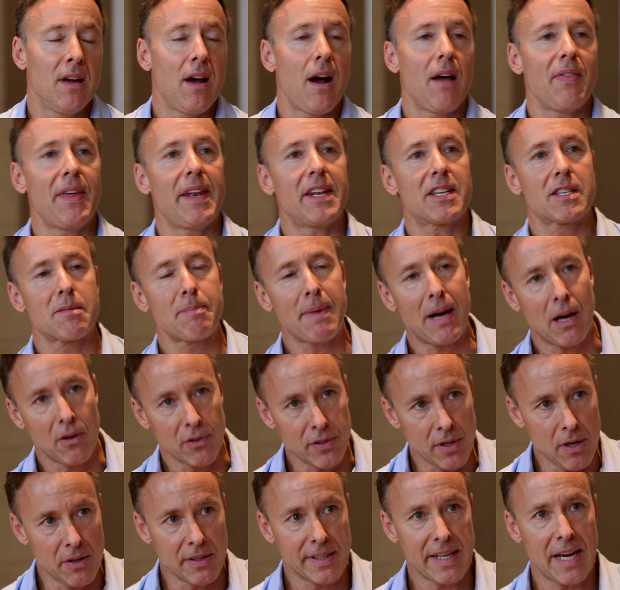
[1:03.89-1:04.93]
And then it's about,
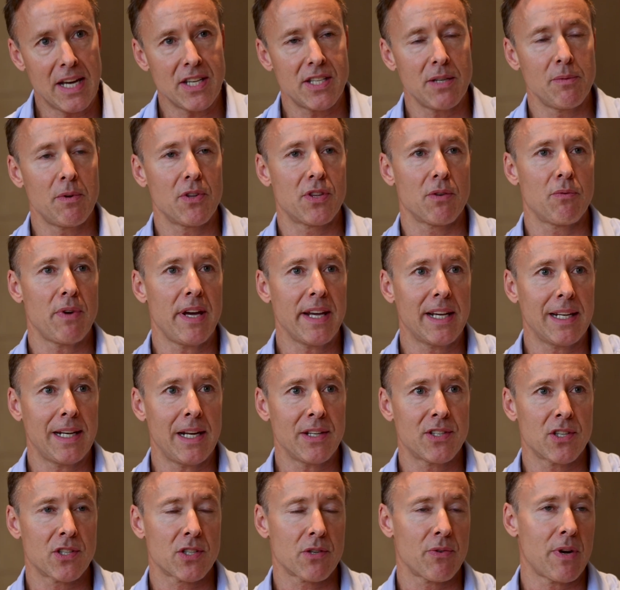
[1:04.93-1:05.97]
you know, engaging with the
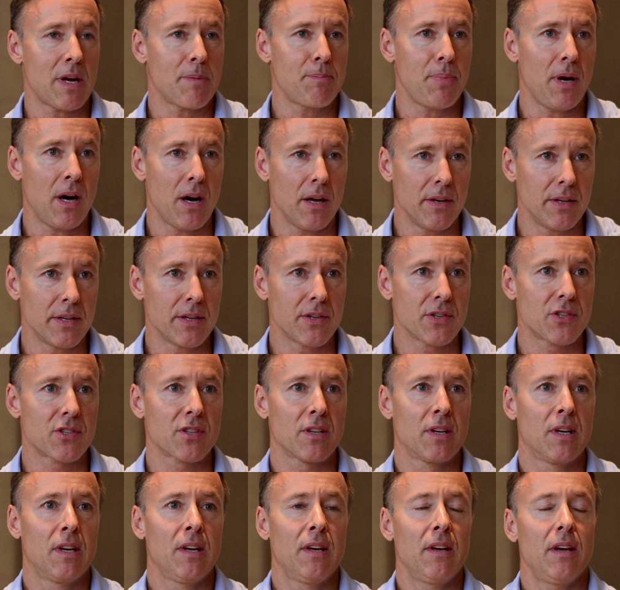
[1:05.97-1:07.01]
regulators through our partners,
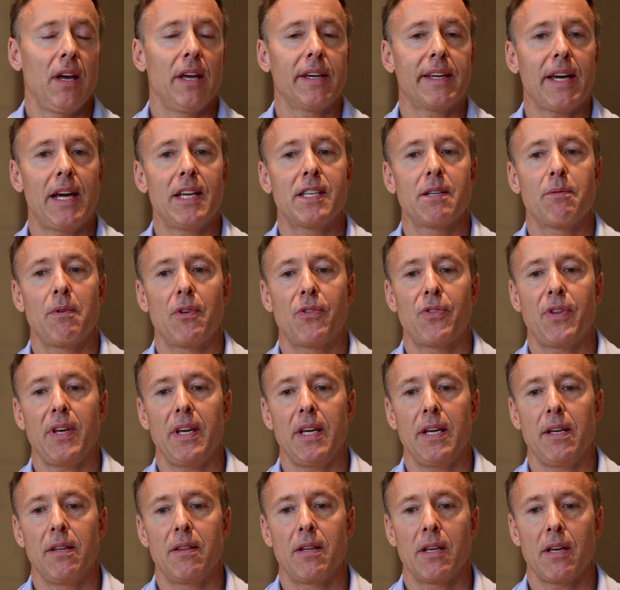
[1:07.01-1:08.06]
engaging with
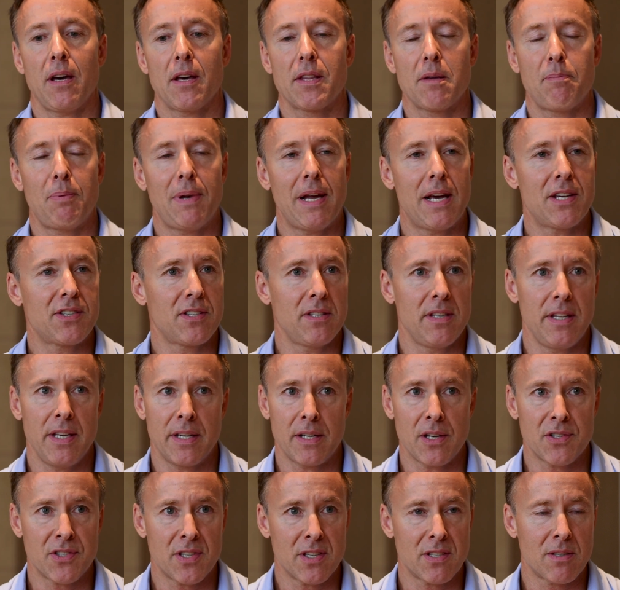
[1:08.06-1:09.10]
the other players in the
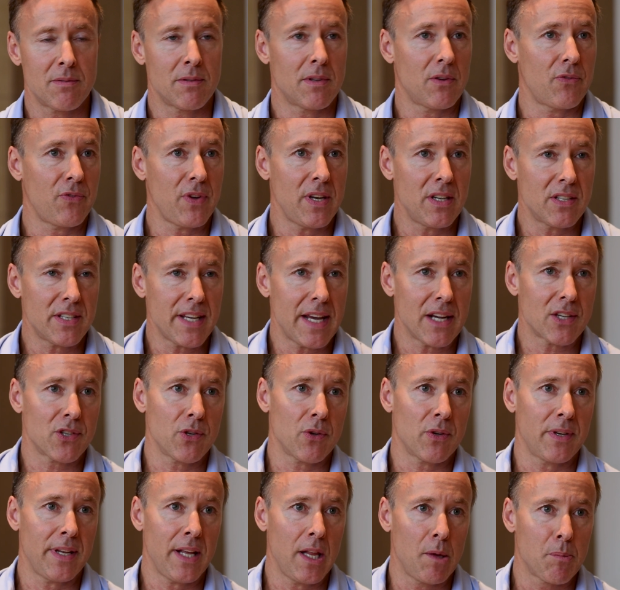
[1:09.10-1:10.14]
ecosystem, the fintechs
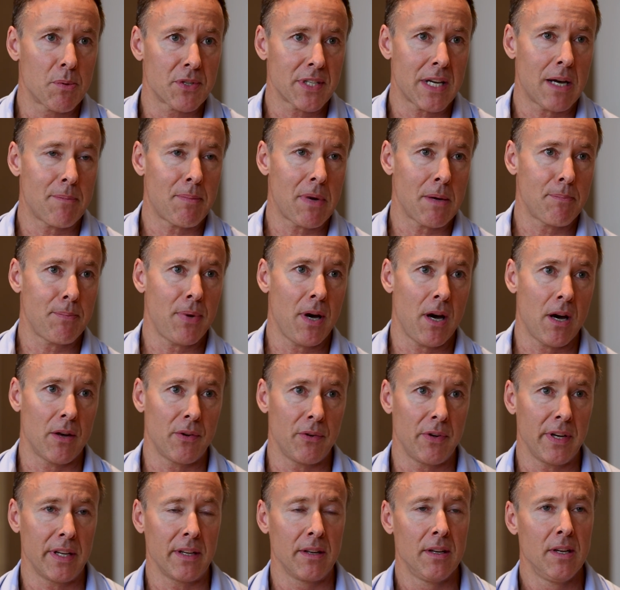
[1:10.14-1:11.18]
who can help us out by
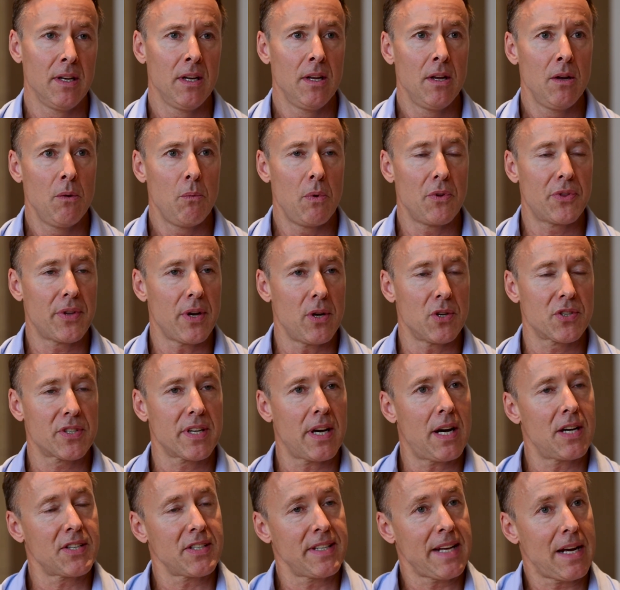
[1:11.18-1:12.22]
partnering with those
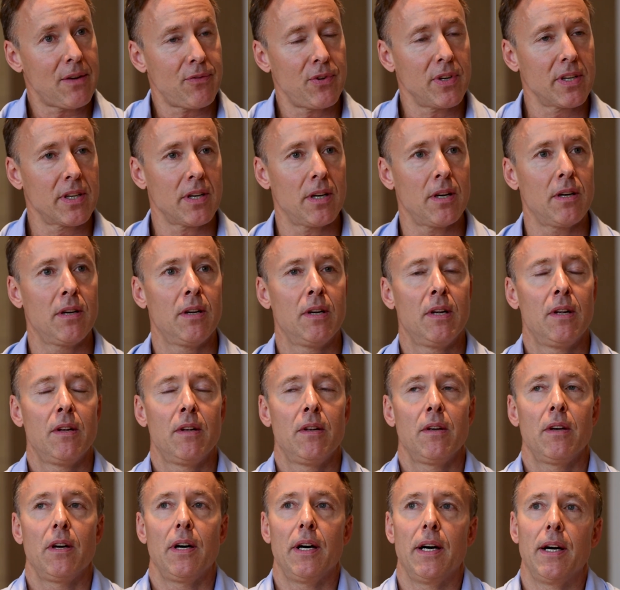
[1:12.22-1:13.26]
guys in Africa,
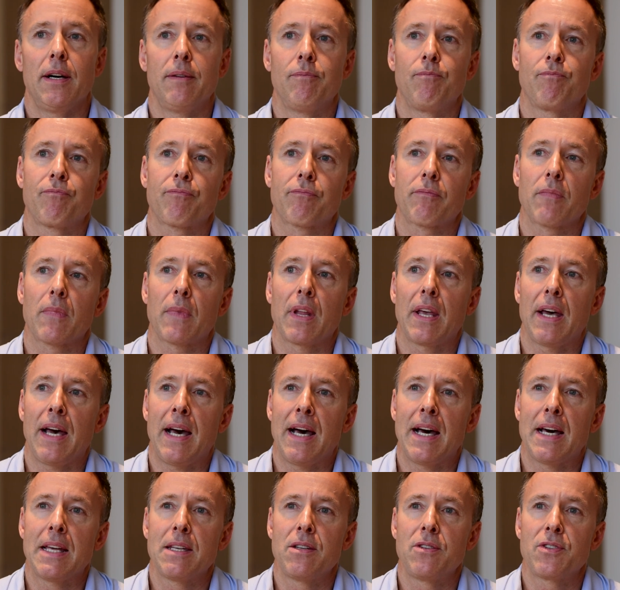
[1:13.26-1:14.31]

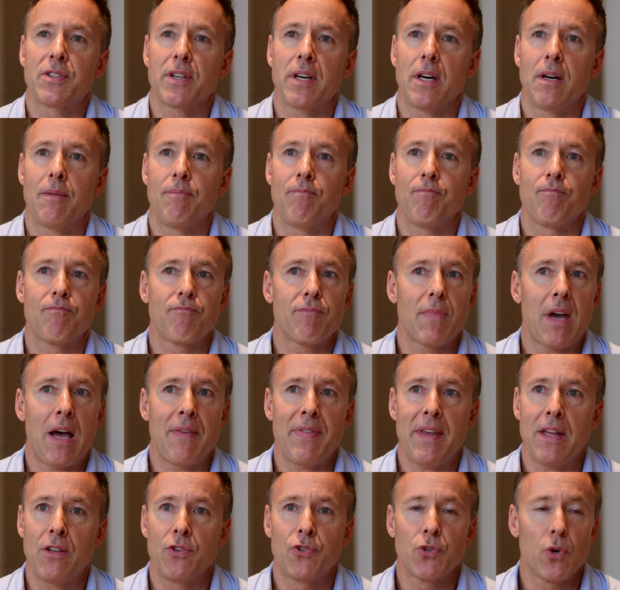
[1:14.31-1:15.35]
and
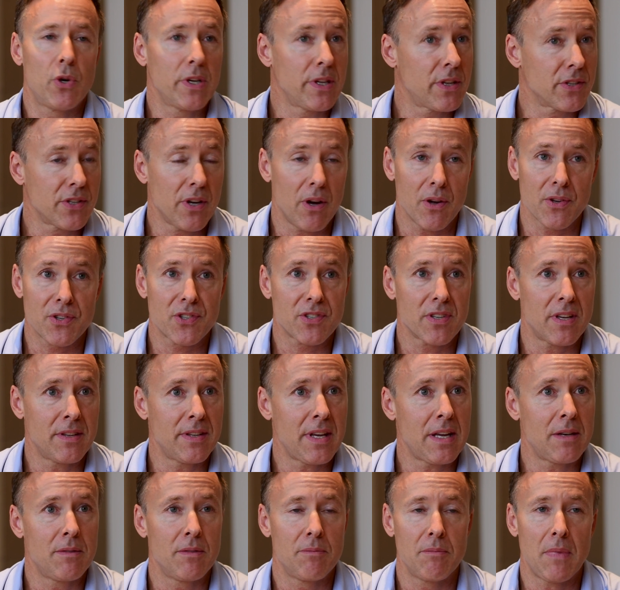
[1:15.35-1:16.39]
then join the dots
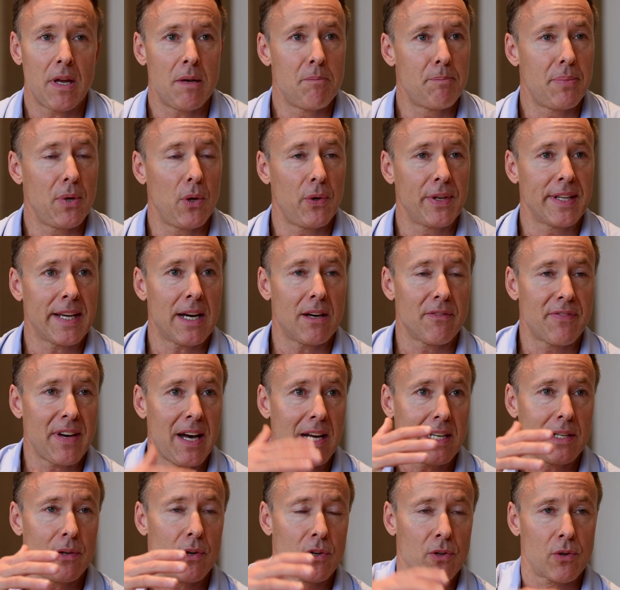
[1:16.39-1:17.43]
and building out
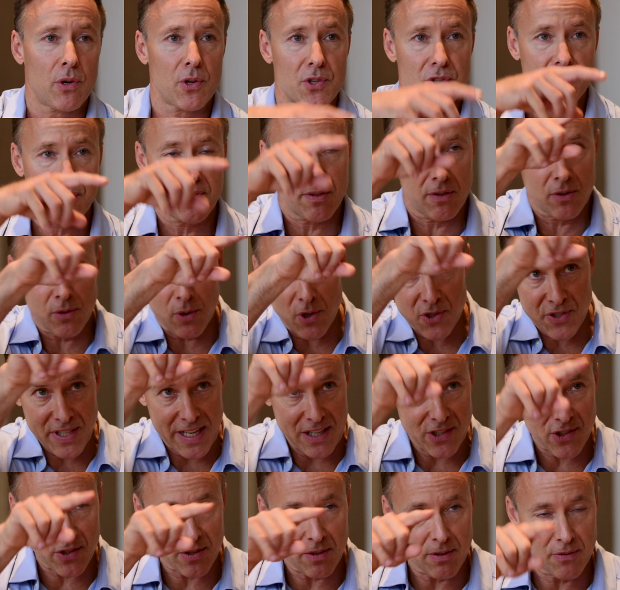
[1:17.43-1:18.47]
value across
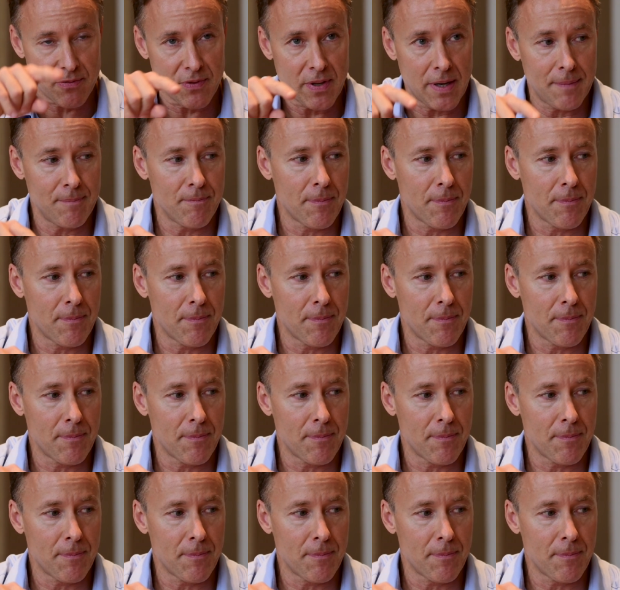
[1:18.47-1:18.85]
that sort of